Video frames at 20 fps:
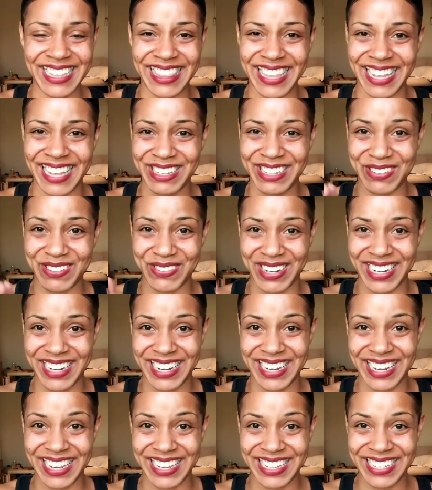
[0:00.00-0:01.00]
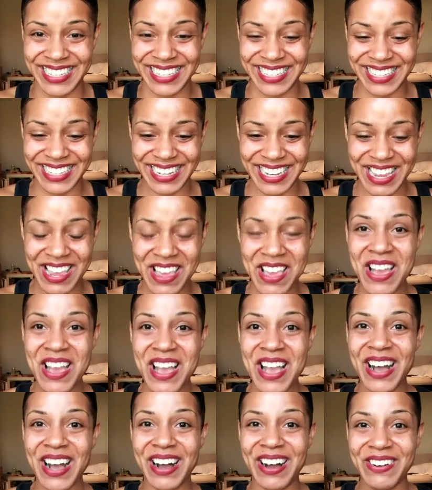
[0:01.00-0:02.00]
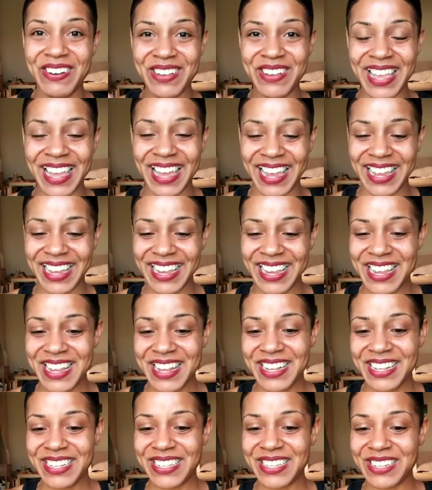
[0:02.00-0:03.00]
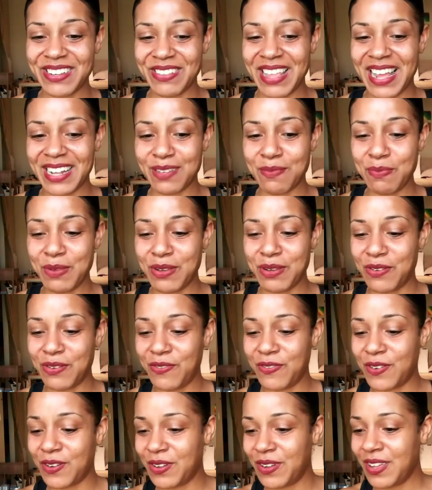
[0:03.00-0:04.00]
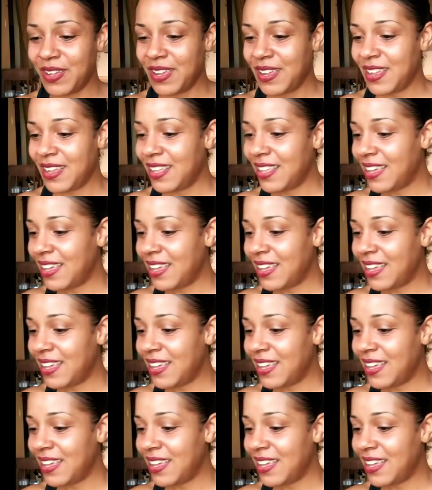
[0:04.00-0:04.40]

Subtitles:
That's what it is. Okay, so that's beautiful.